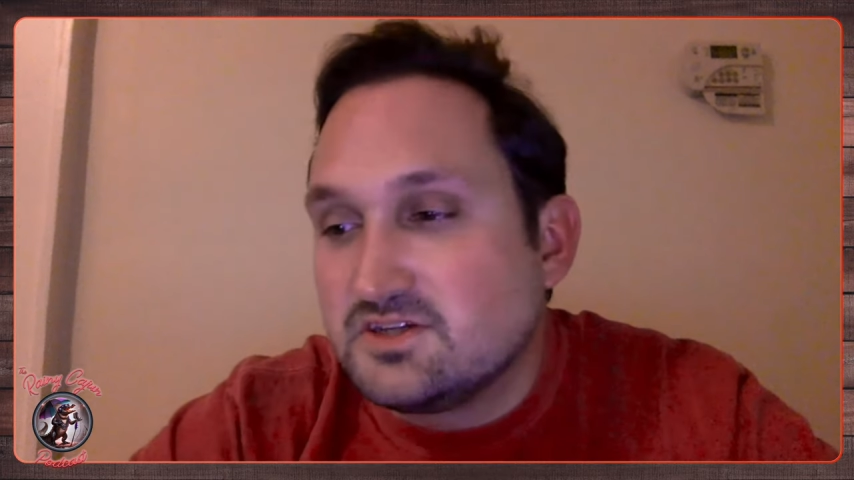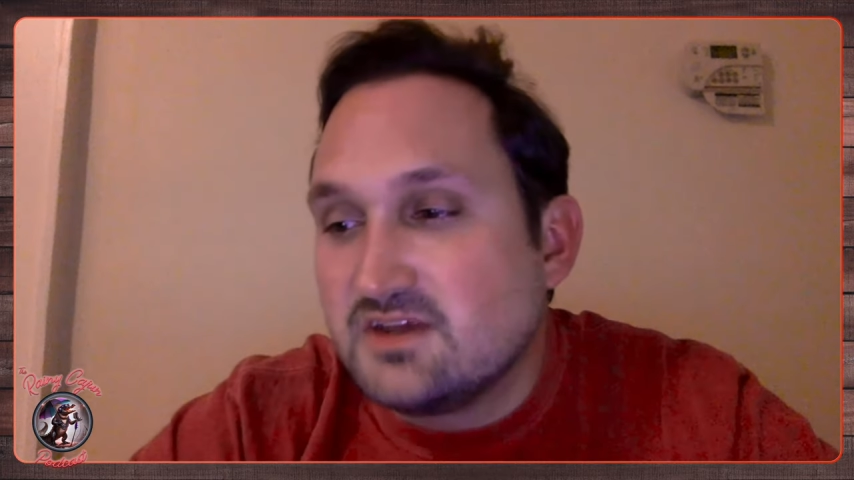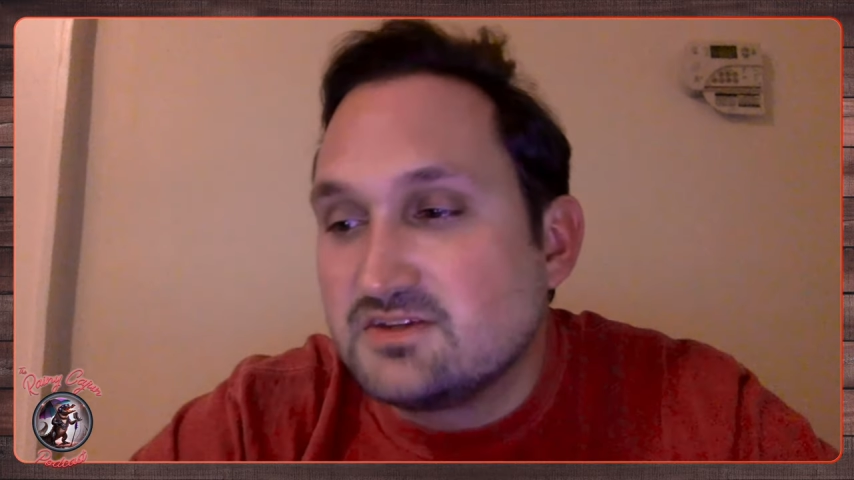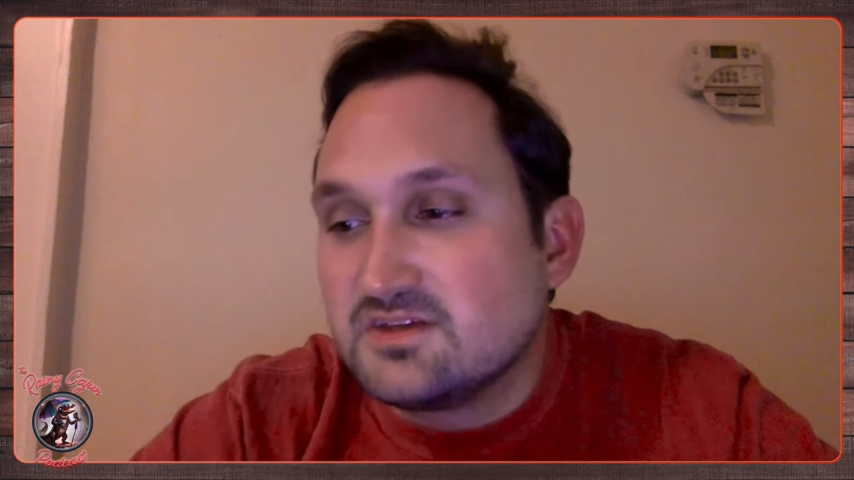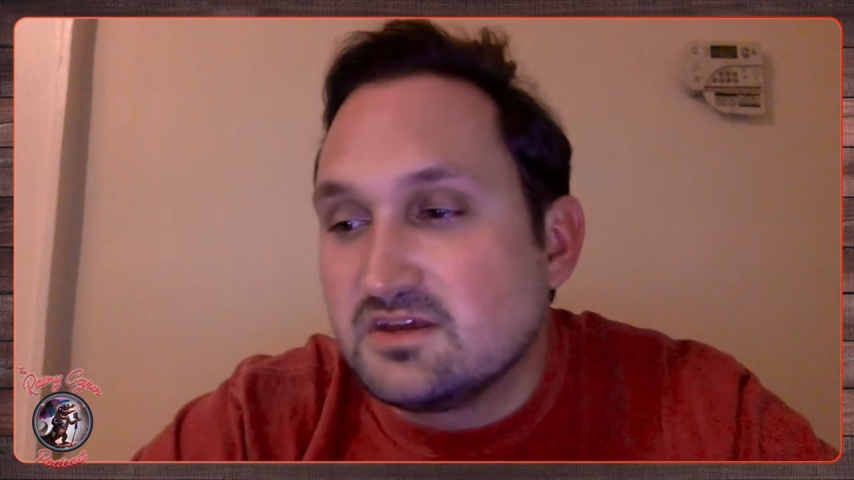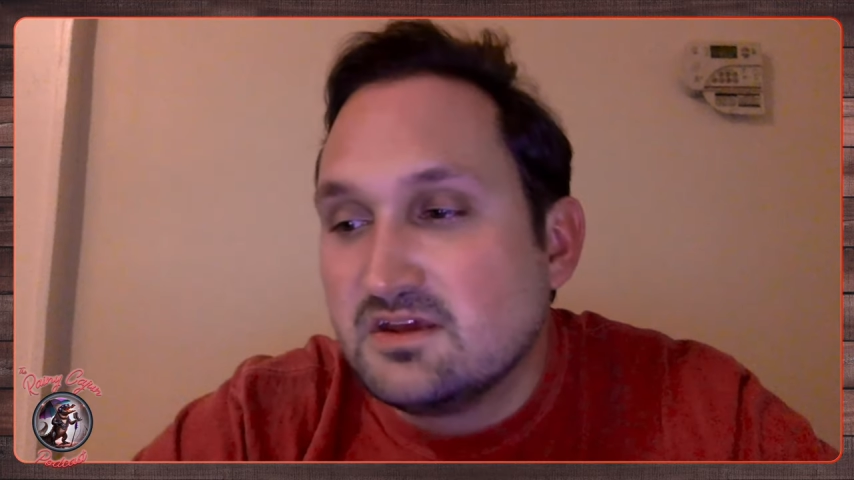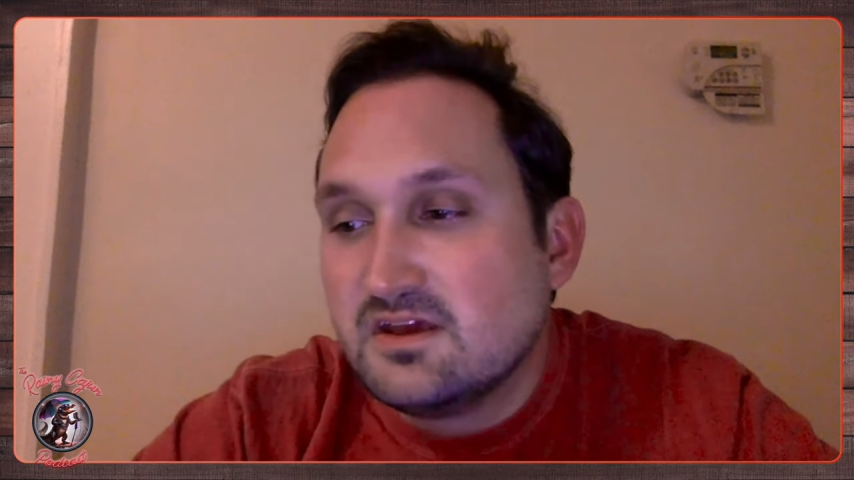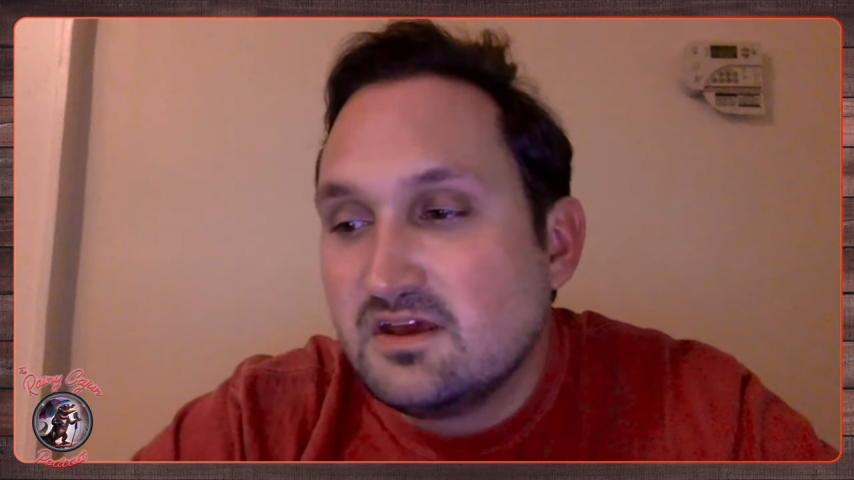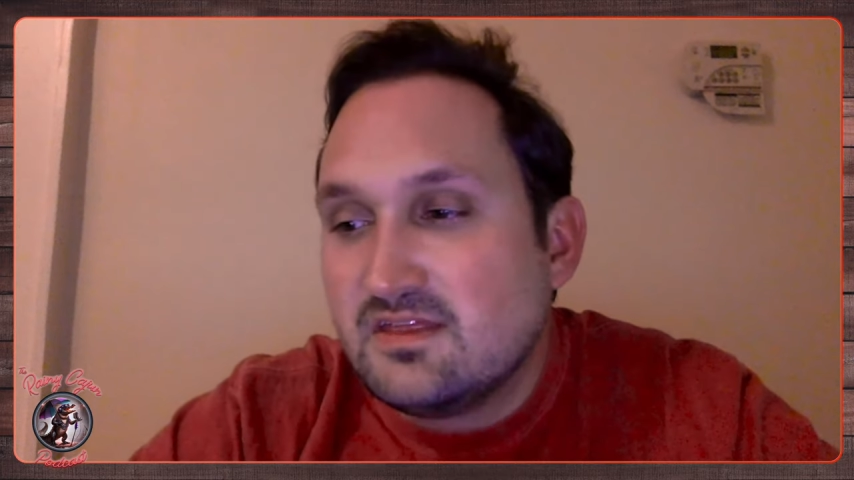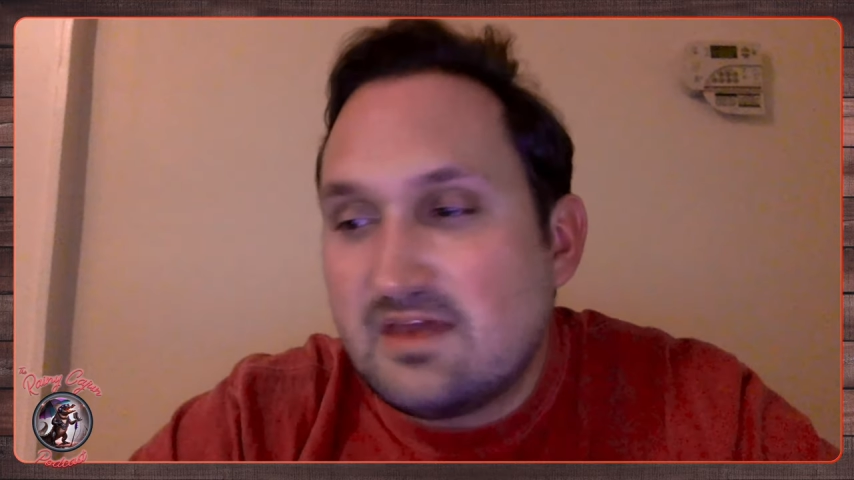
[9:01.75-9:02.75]
changed it.
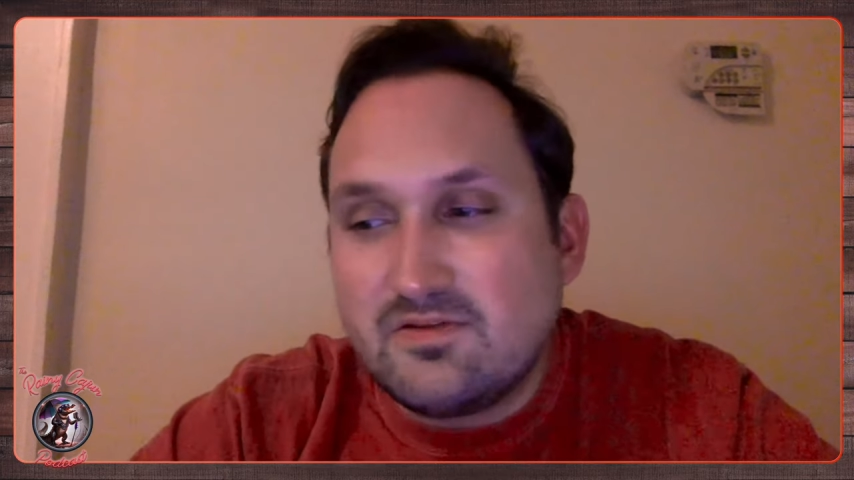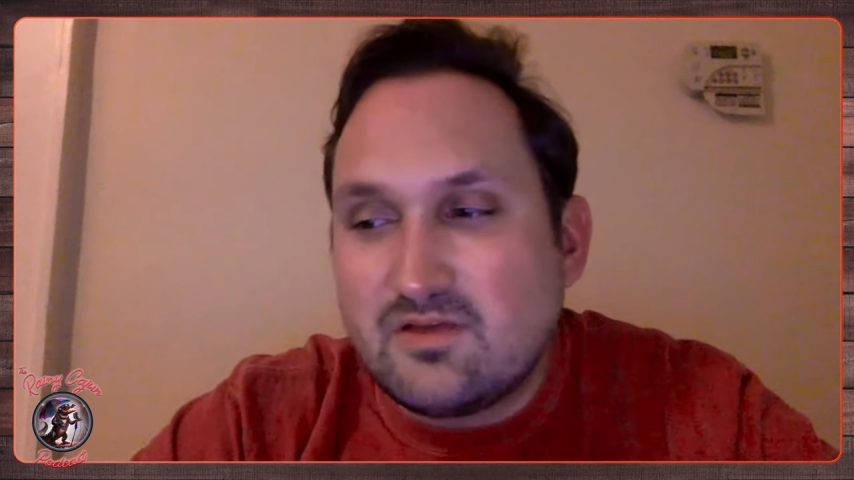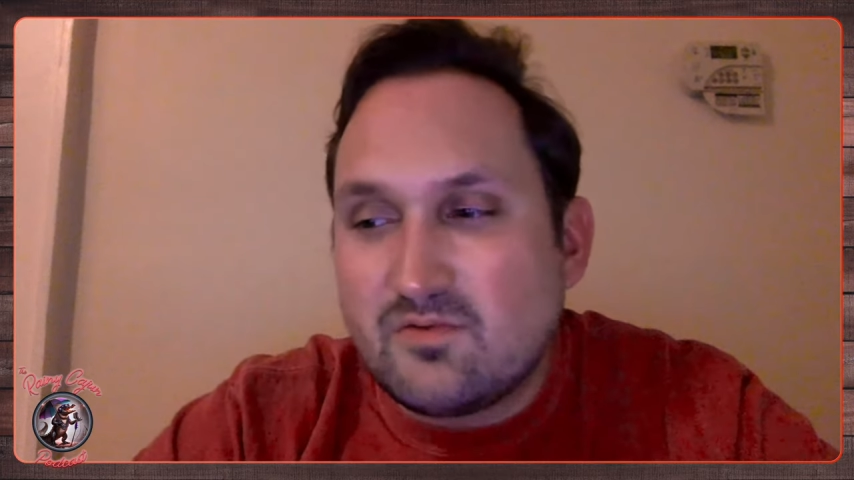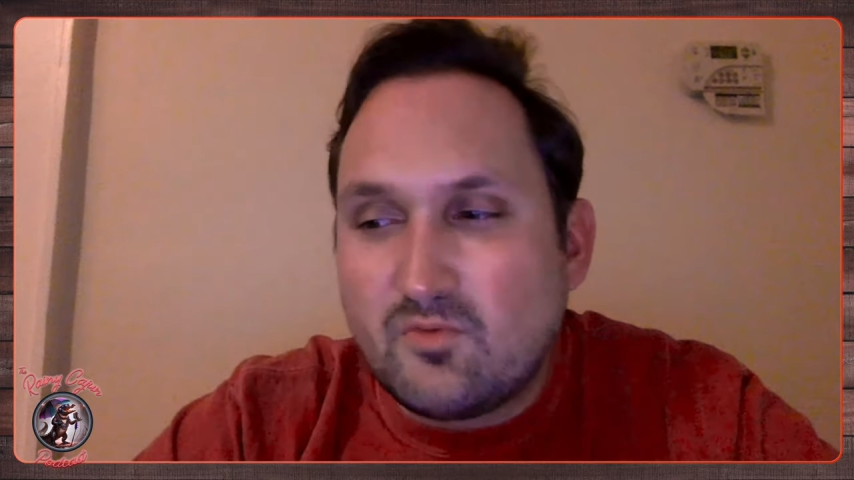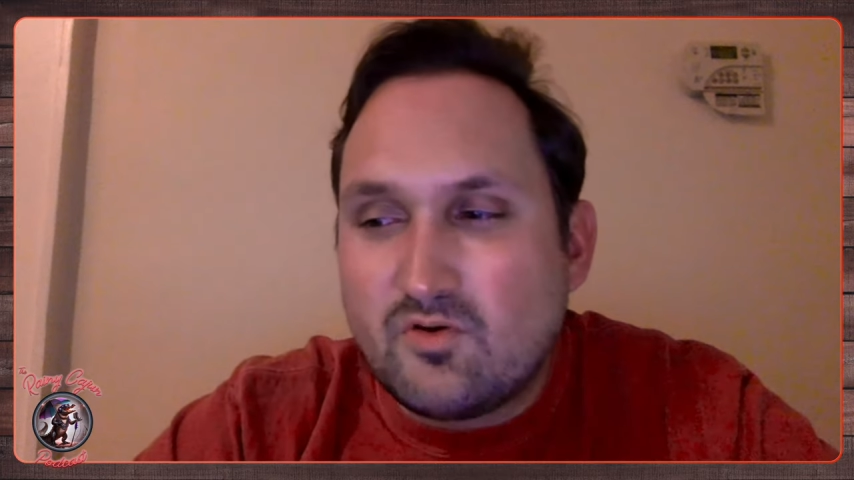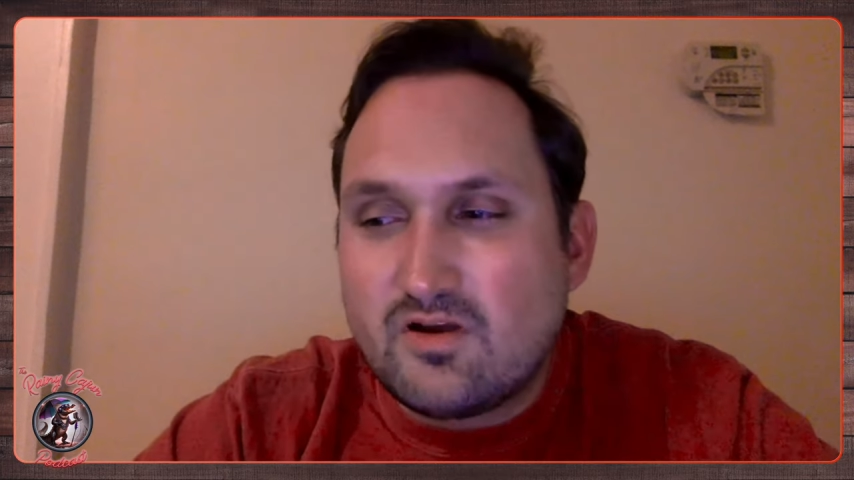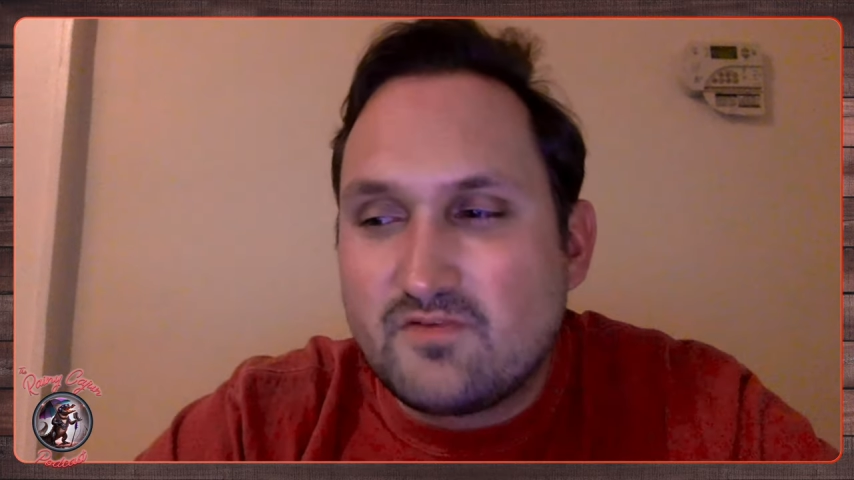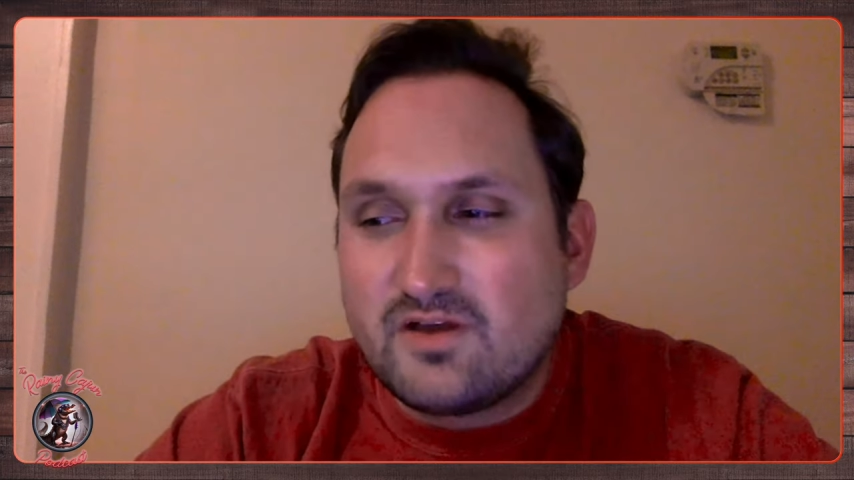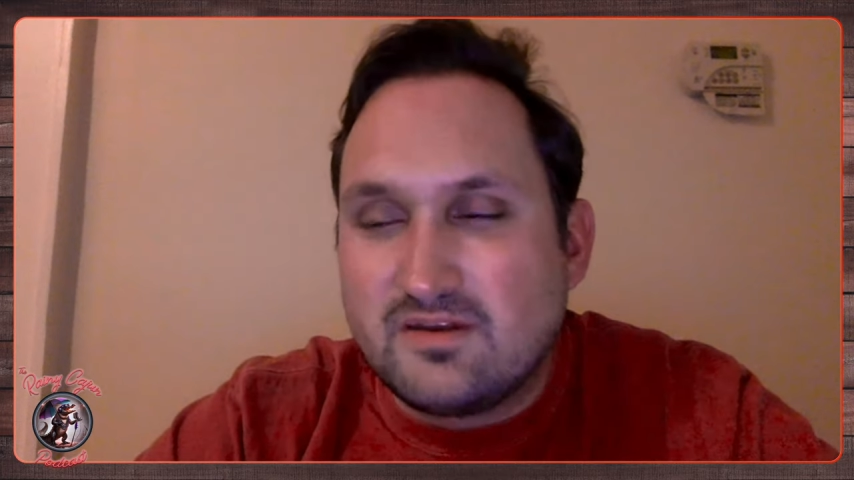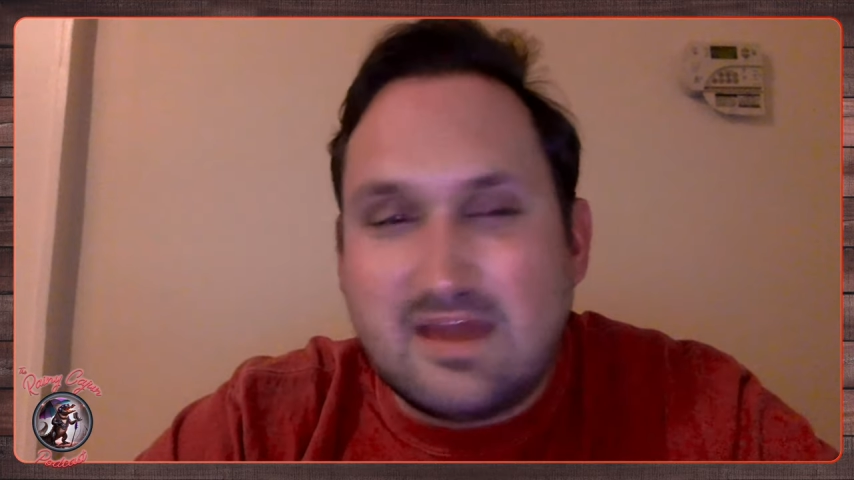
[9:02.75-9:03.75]
They were more
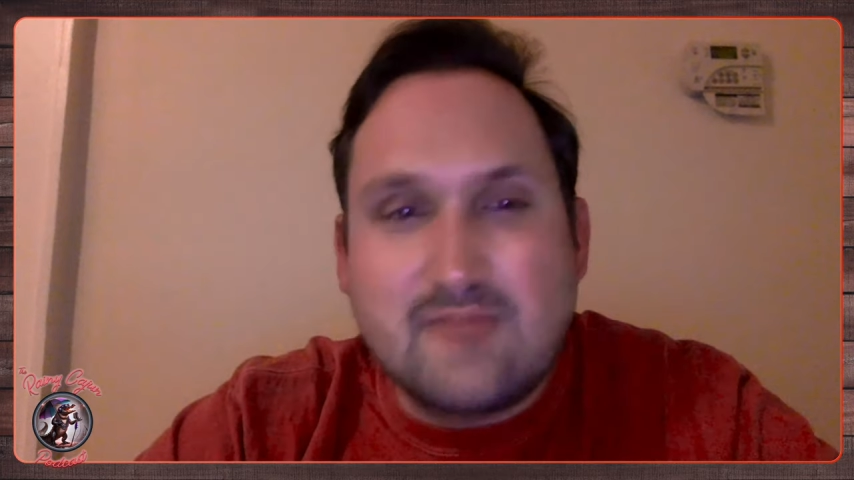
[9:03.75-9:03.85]
of a